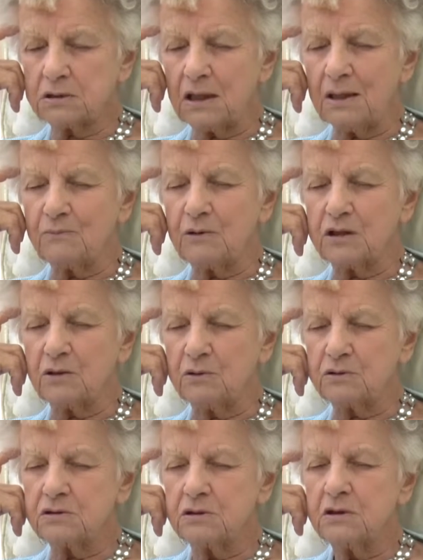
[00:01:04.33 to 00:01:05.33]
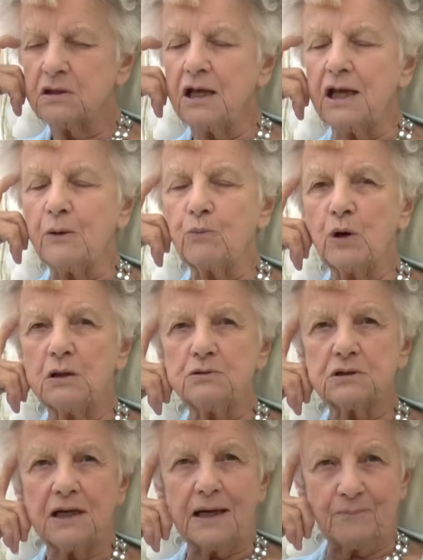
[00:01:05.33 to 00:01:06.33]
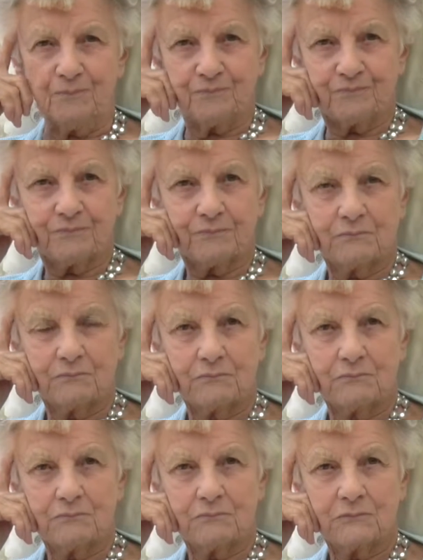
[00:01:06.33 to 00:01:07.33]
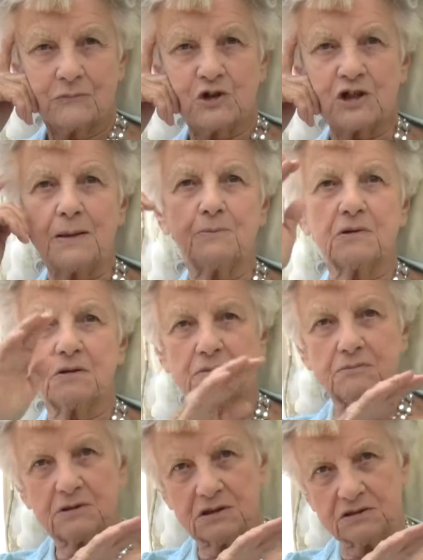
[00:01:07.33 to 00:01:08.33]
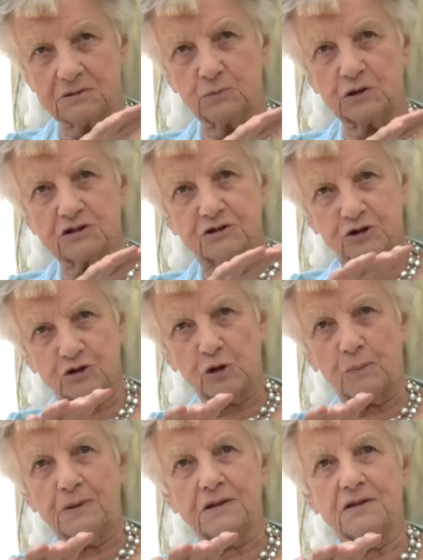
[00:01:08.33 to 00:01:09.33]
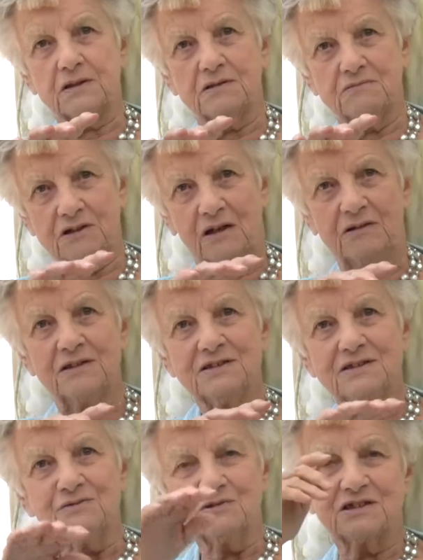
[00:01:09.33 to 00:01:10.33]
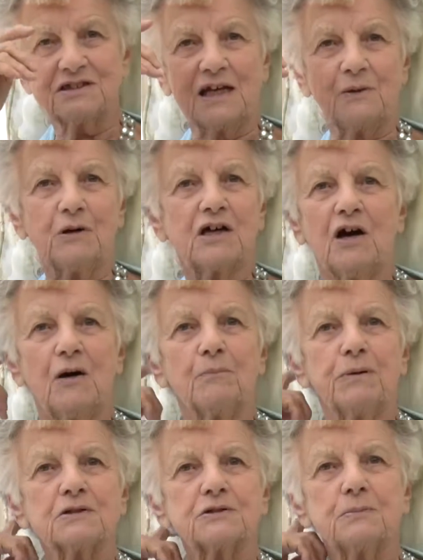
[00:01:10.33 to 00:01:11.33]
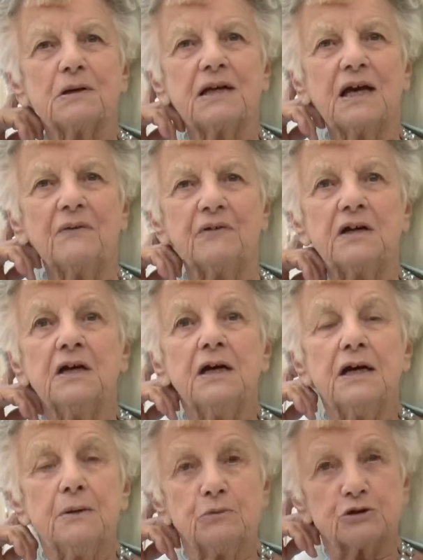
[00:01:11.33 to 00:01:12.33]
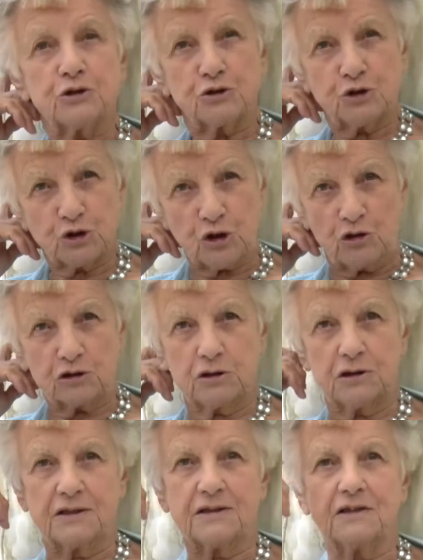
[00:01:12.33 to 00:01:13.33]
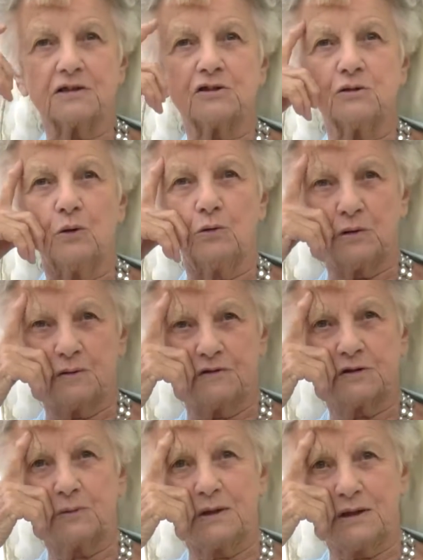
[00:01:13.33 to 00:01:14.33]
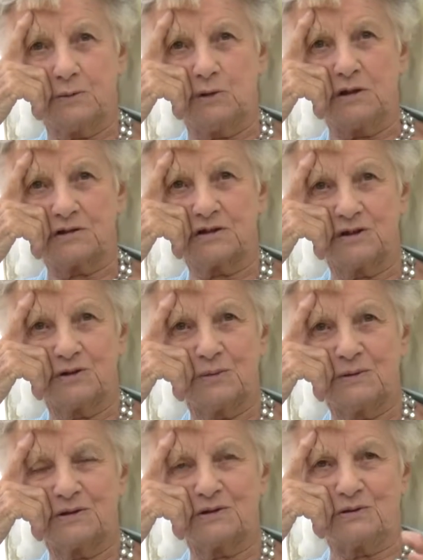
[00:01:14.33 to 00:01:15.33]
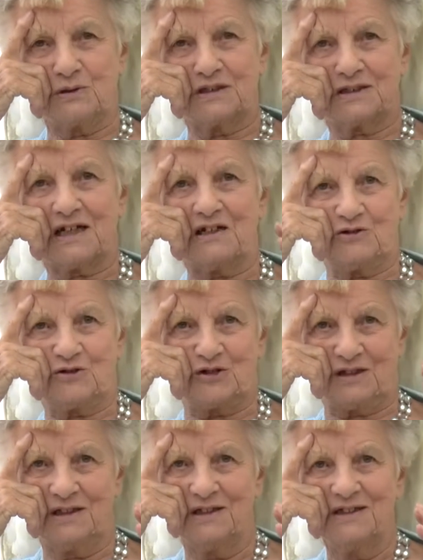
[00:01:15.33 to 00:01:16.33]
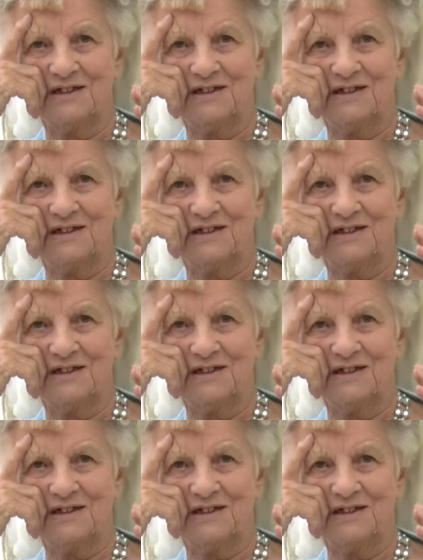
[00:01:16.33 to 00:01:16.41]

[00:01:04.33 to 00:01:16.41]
time we thought it won't happen. Chamberlain will stop it, you know, say we can't possibly have it. It was a shock, I think, to all of us when it was, because you always thought this country,